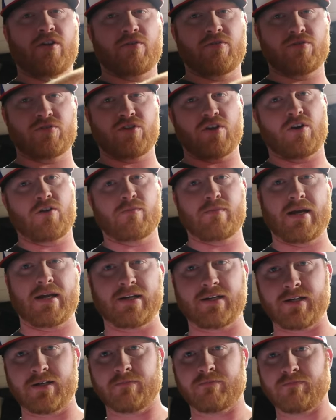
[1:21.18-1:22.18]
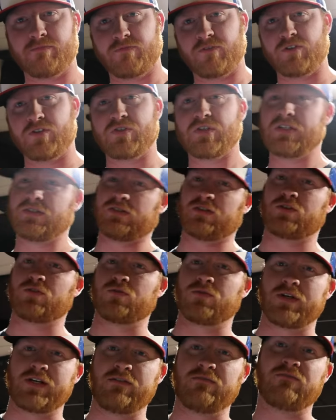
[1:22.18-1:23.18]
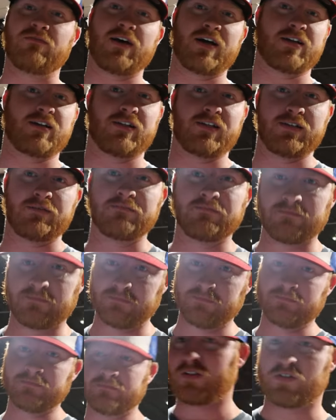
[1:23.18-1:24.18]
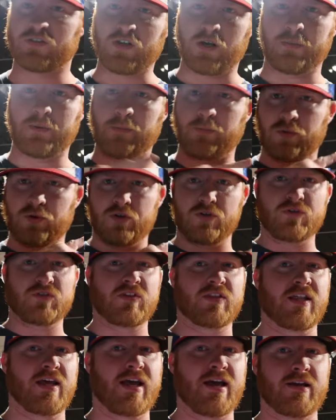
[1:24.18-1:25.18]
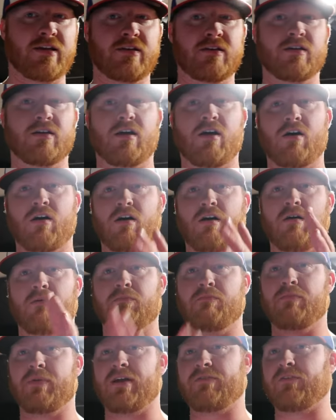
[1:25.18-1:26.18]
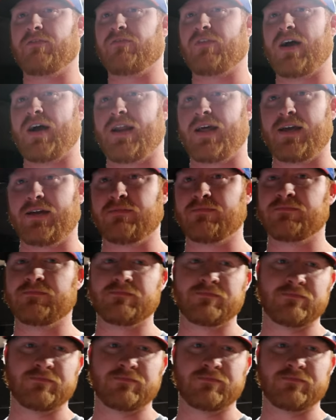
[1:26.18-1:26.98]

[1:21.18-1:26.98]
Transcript: Yoder's Talk back up for season 3, finally. So I'll be producing that every Friday.